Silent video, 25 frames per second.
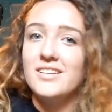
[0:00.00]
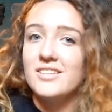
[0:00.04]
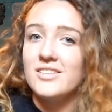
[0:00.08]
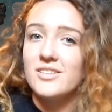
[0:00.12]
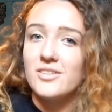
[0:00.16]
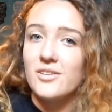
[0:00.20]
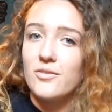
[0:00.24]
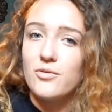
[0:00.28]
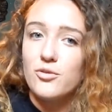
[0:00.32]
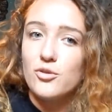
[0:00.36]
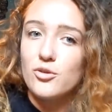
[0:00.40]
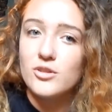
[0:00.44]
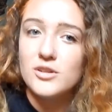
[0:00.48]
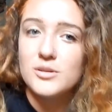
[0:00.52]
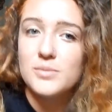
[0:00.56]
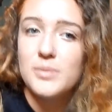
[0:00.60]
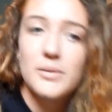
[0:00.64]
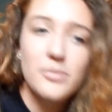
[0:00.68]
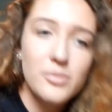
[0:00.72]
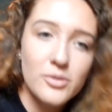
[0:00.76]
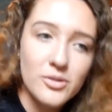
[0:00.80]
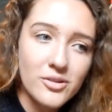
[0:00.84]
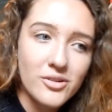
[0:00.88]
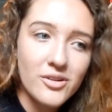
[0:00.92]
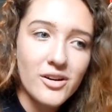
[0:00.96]
of course
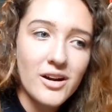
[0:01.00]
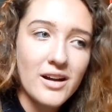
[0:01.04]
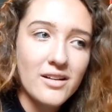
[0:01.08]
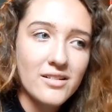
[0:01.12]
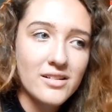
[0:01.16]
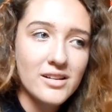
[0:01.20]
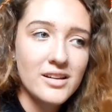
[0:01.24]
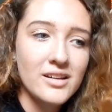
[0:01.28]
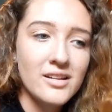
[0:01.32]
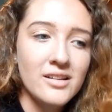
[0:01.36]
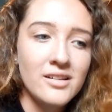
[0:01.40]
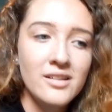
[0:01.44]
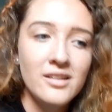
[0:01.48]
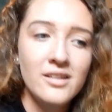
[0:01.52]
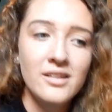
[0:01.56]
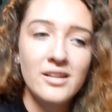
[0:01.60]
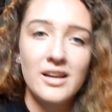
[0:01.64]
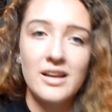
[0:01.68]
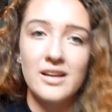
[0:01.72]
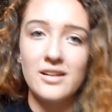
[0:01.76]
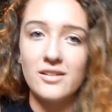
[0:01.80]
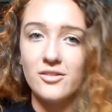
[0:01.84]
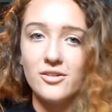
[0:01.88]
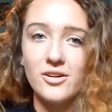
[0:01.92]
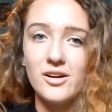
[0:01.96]
people were crowding
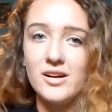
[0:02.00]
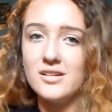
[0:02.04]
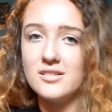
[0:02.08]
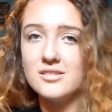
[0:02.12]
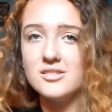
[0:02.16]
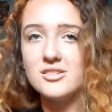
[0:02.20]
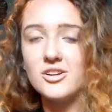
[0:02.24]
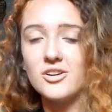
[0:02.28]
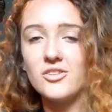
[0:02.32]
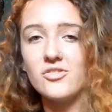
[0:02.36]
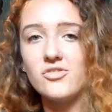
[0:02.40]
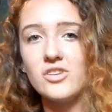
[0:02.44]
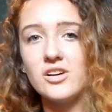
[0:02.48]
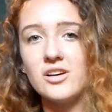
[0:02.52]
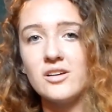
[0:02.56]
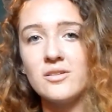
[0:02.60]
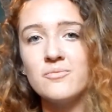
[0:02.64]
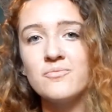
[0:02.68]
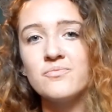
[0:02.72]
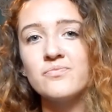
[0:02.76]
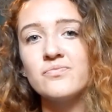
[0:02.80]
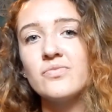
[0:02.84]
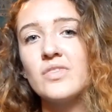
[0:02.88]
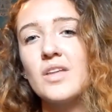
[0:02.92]
and crowd surfing.